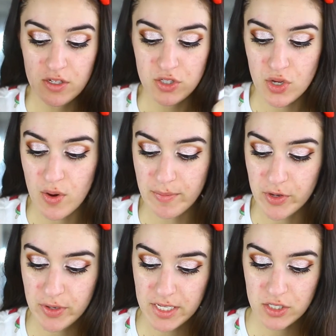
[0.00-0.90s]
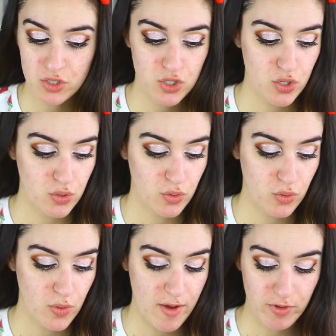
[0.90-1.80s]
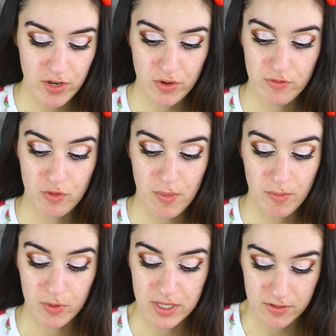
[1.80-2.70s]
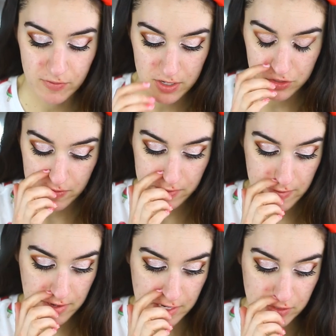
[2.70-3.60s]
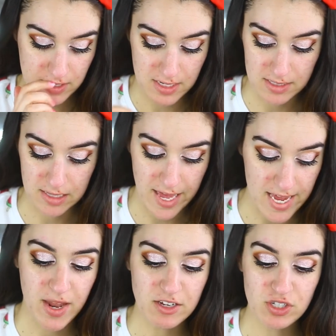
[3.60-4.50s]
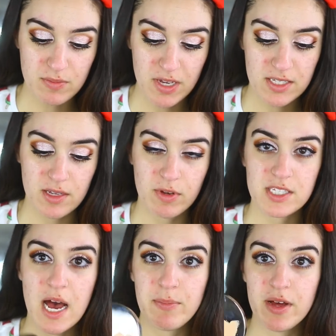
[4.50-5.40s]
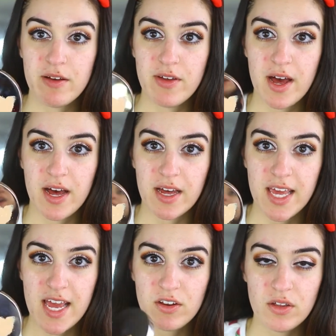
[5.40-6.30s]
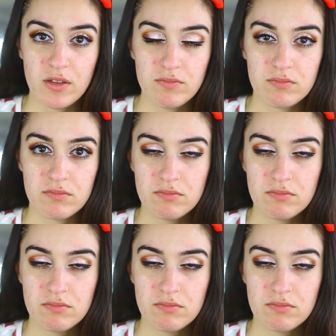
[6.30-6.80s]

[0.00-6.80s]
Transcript: So I'm going to, I really don't even remember what the finish of this foundation is like. But I just mixed some on top of a candle